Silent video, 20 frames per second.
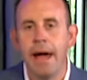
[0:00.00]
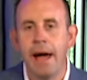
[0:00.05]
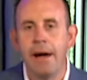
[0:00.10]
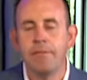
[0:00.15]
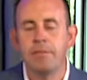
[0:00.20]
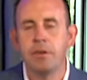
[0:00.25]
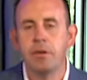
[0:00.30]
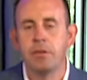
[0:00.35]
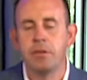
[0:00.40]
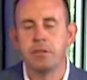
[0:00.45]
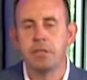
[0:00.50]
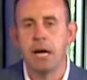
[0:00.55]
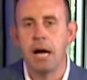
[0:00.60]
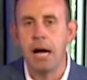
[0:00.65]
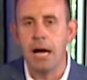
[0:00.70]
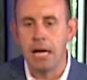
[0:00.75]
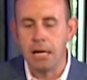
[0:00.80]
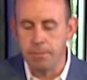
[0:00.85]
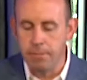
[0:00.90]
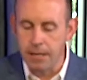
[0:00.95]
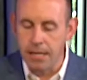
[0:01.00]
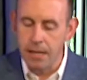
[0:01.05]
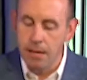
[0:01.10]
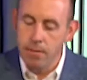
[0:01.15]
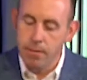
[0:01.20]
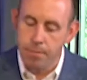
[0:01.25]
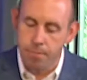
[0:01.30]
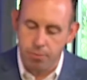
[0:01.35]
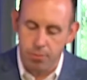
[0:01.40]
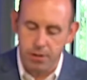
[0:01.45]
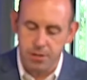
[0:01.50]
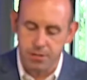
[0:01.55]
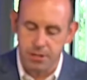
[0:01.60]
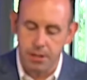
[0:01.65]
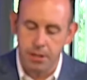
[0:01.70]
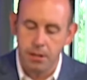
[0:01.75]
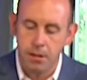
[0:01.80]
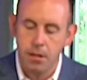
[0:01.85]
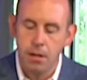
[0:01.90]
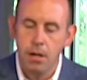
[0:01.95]
after the time in the
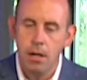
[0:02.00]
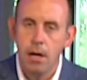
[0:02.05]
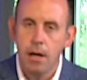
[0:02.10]
prison,